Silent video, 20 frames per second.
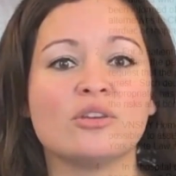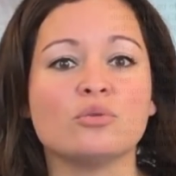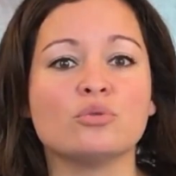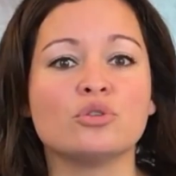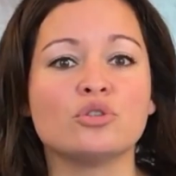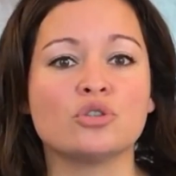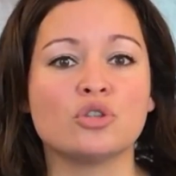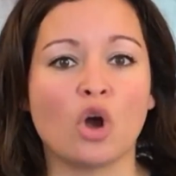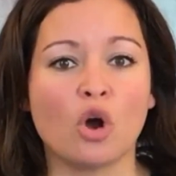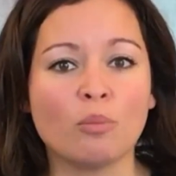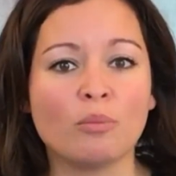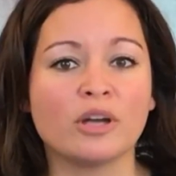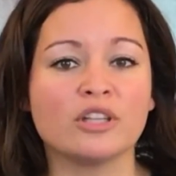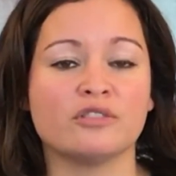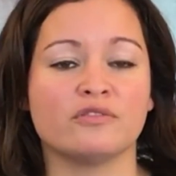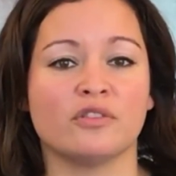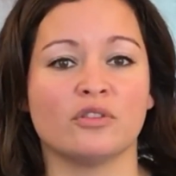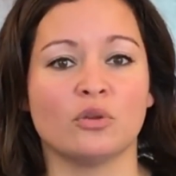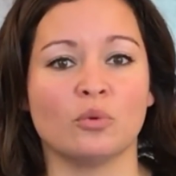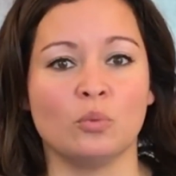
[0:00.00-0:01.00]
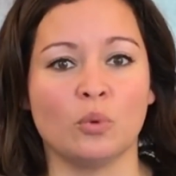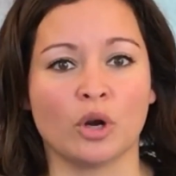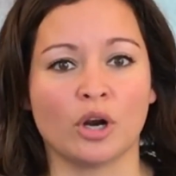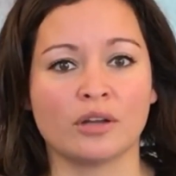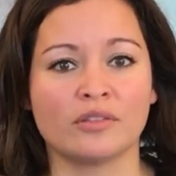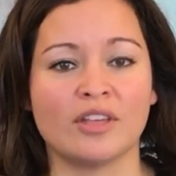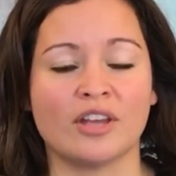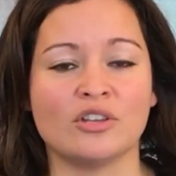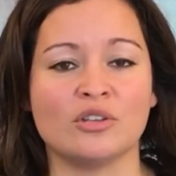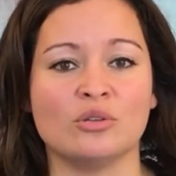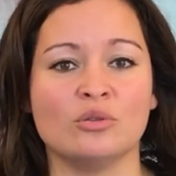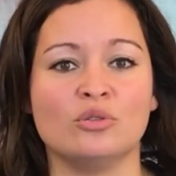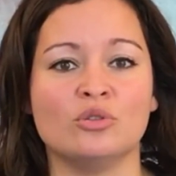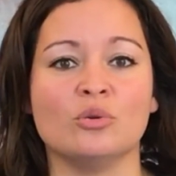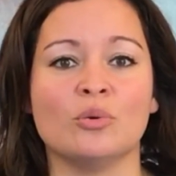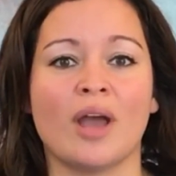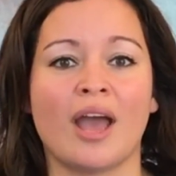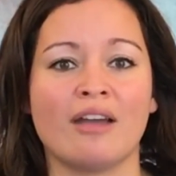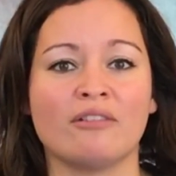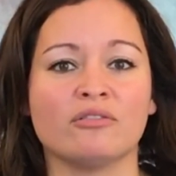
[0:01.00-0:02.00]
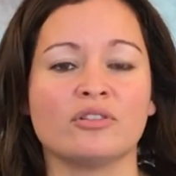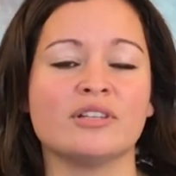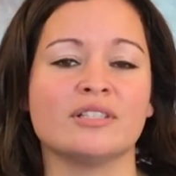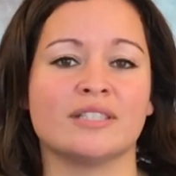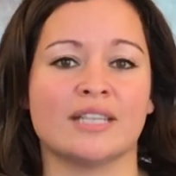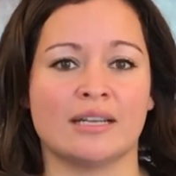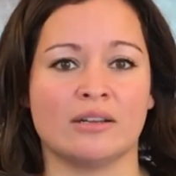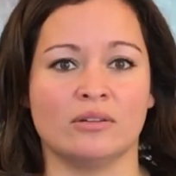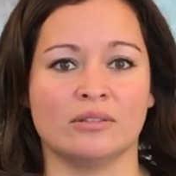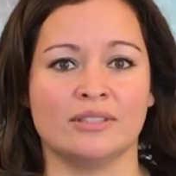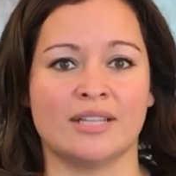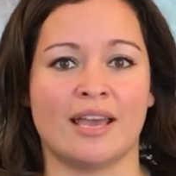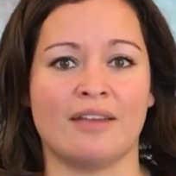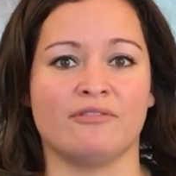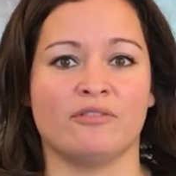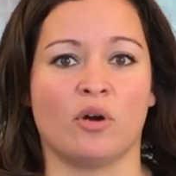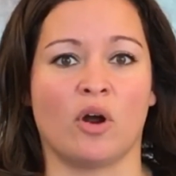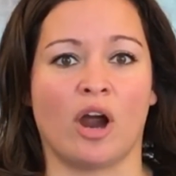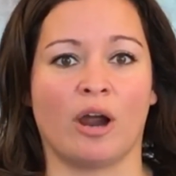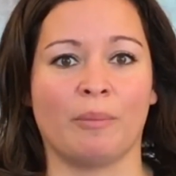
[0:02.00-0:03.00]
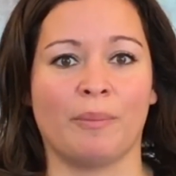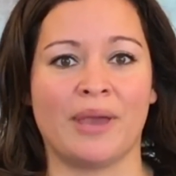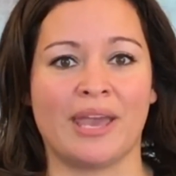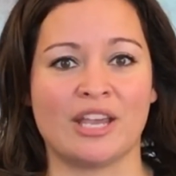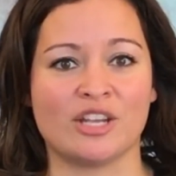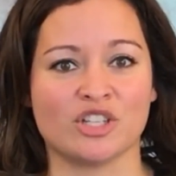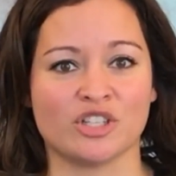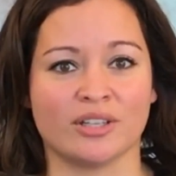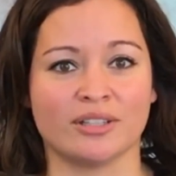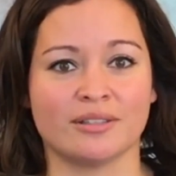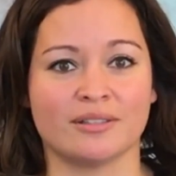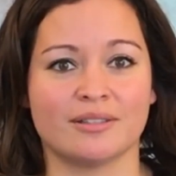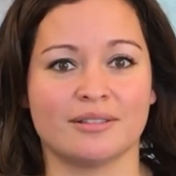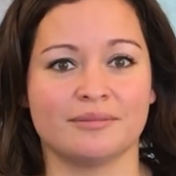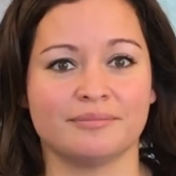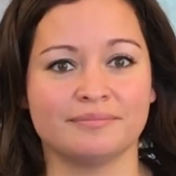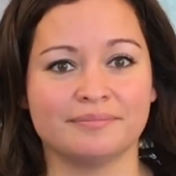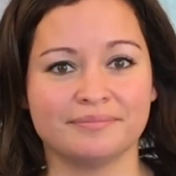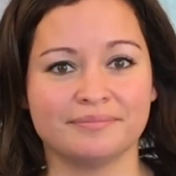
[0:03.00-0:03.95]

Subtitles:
you so much for the work that you do every single day for our patients.